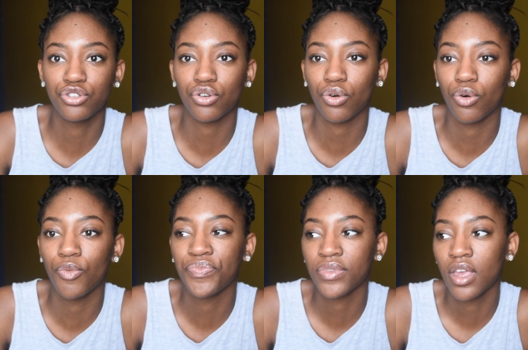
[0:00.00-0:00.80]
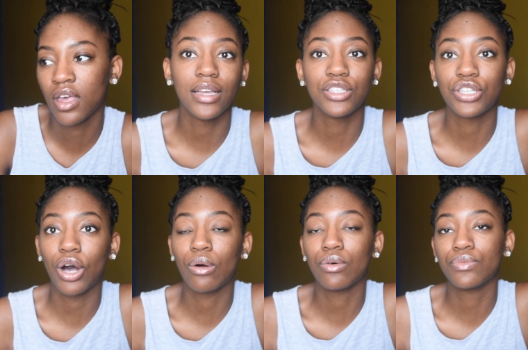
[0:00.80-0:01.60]
control. And
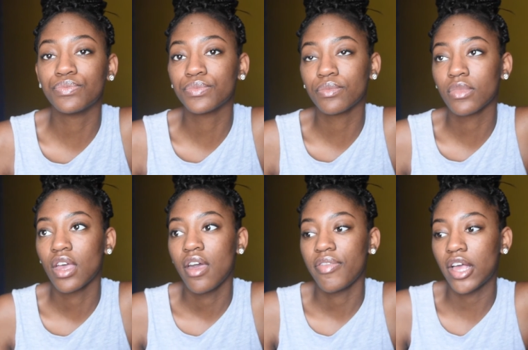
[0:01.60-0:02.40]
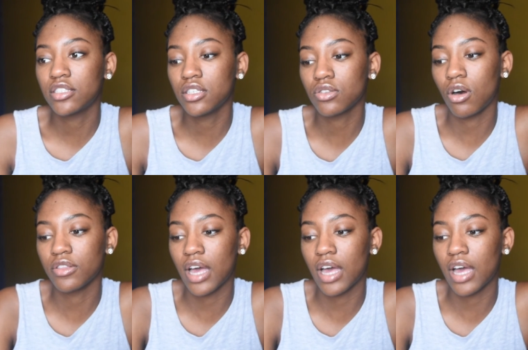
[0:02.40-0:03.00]
so that's just all